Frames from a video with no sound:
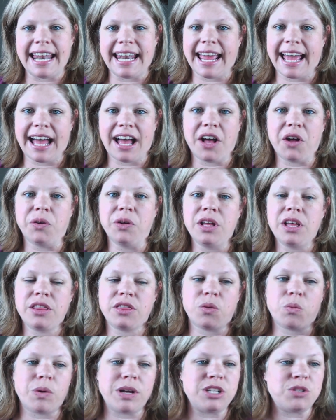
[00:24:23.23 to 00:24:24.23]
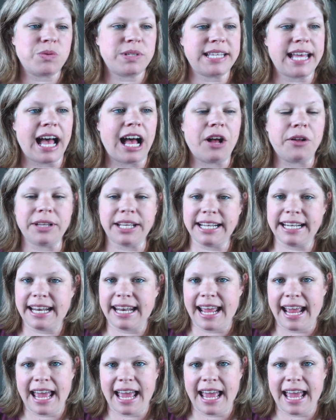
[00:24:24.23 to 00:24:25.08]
and how the wind was howling,